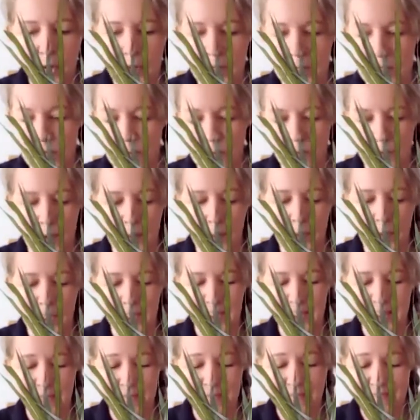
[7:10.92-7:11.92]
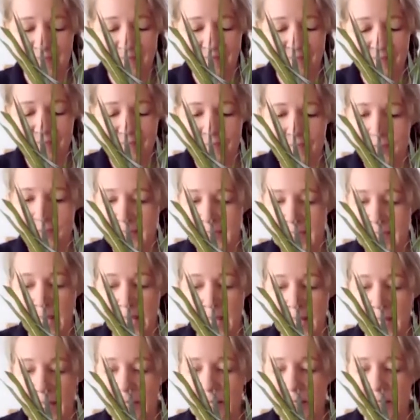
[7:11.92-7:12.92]
probably from a
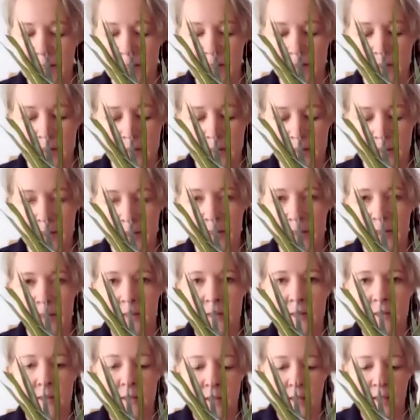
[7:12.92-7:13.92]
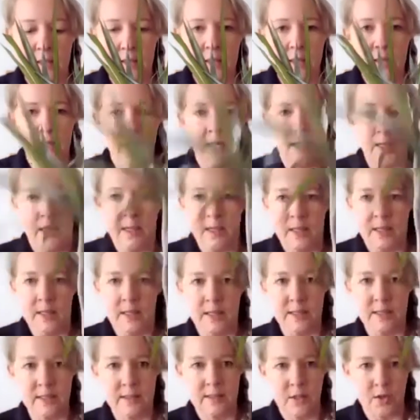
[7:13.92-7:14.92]
10.
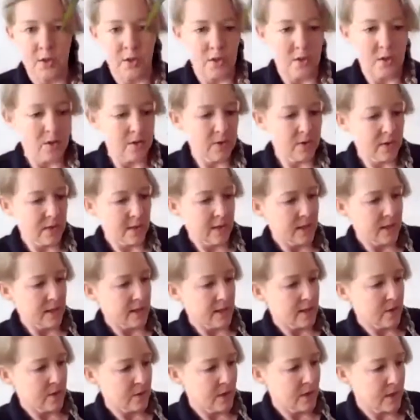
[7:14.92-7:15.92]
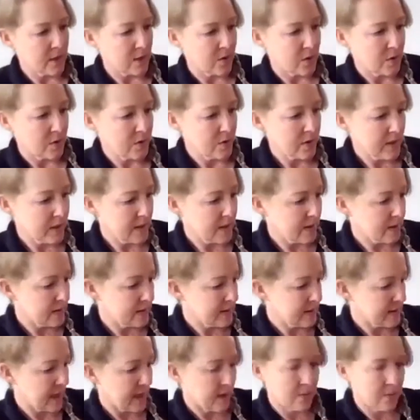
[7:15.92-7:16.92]
So there we go.
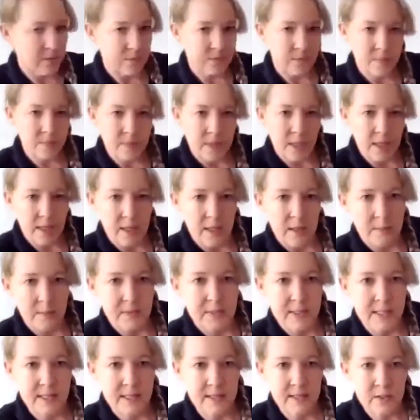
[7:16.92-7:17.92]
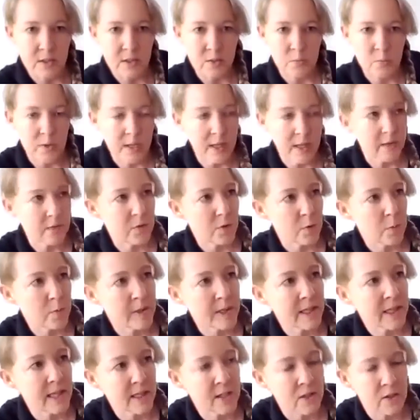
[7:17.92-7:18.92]
There's that. So that's a good way if you're a
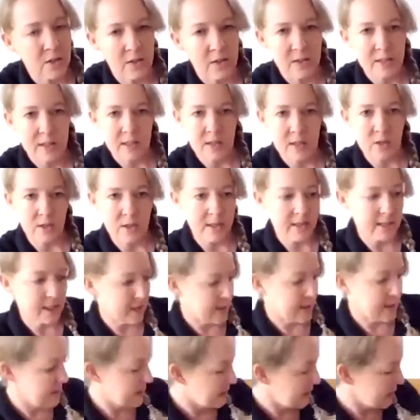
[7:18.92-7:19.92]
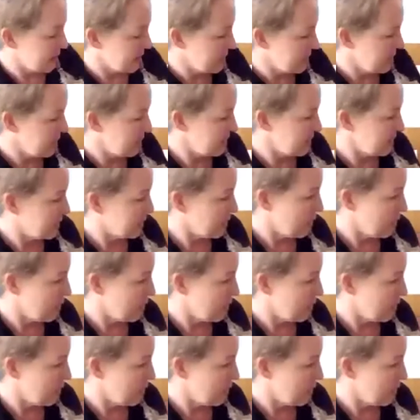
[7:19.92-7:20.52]
beginner or you tend to